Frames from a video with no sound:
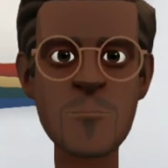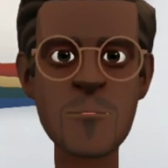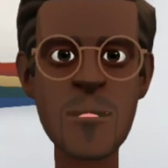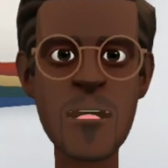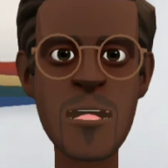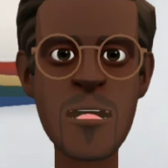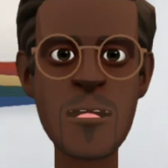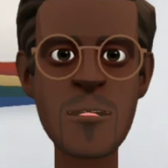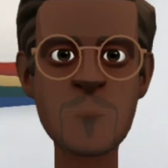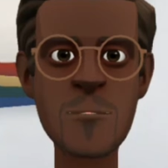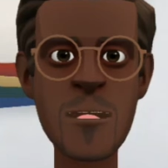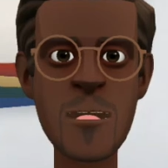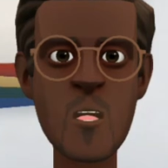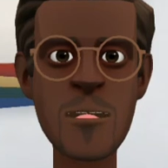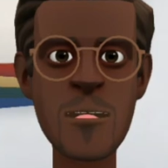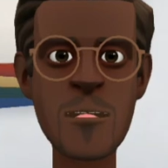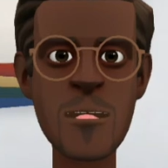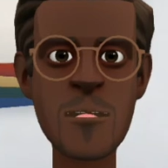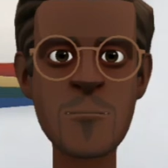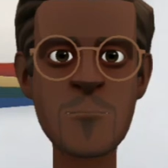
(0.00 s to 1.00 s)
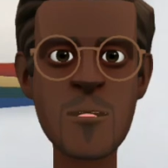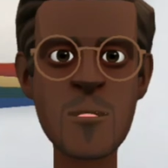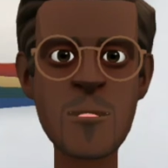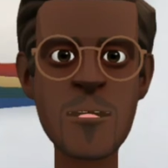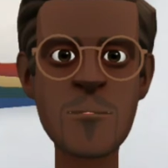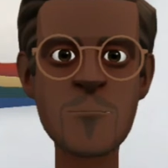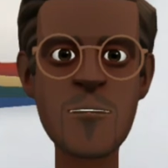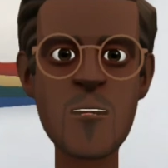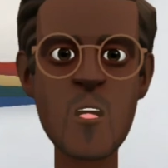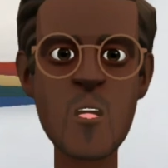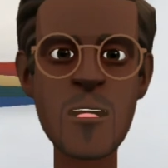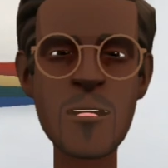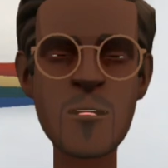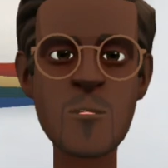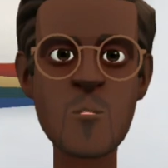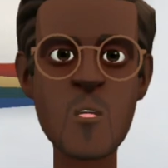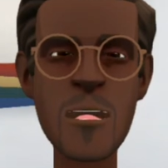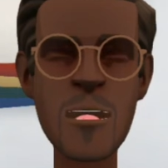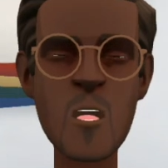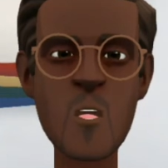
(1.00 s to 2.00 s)
it can be quite cumbersome for
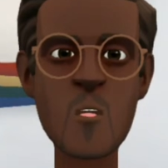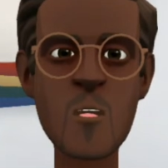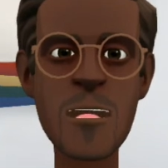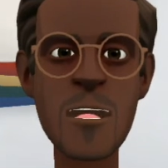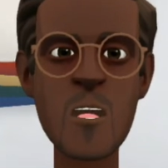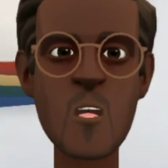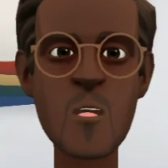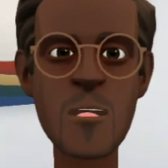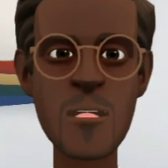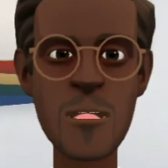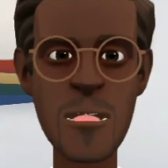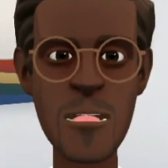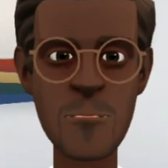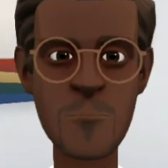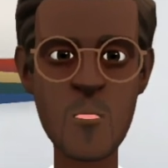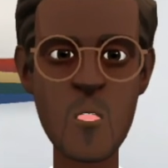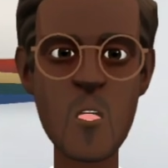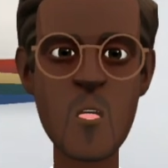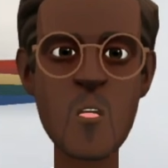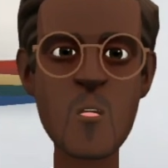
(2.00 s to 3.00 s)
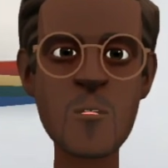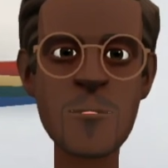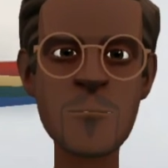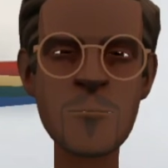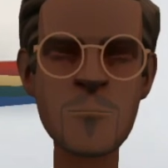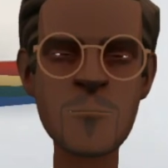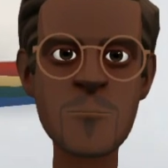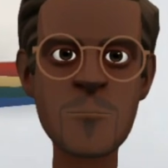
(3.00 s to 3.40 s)
those who use larger keyboards.